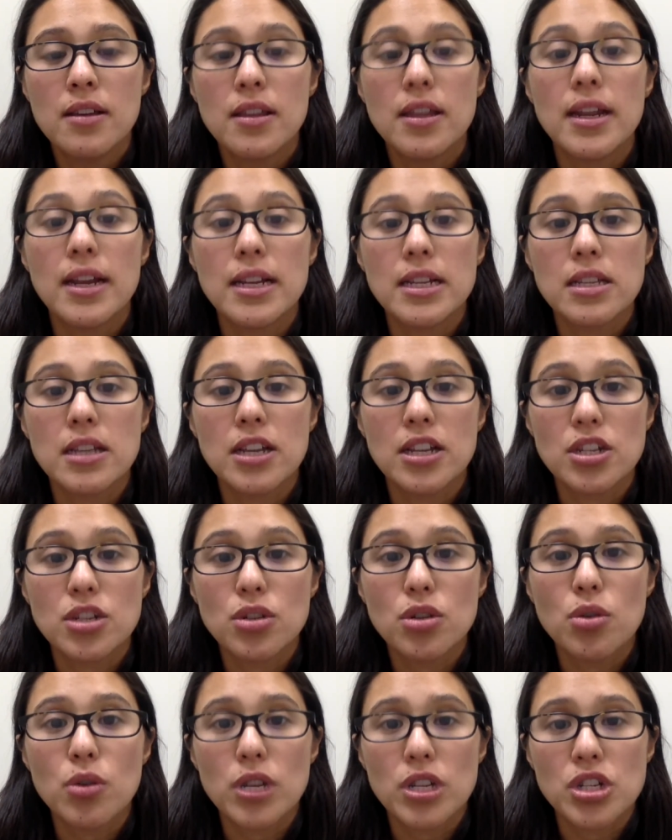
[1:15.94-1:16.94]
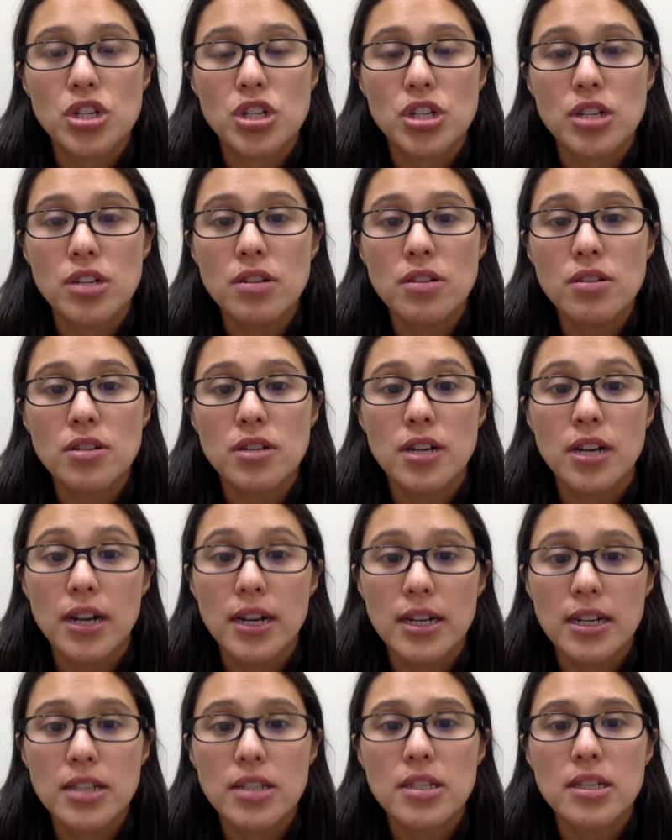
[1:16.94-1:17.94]
The next logical question to
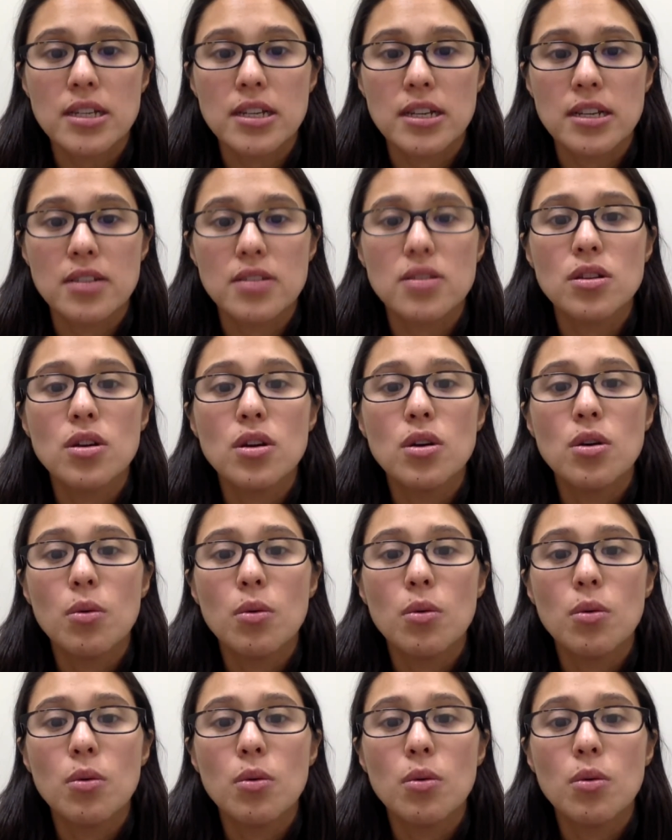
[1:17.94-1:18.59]
us is,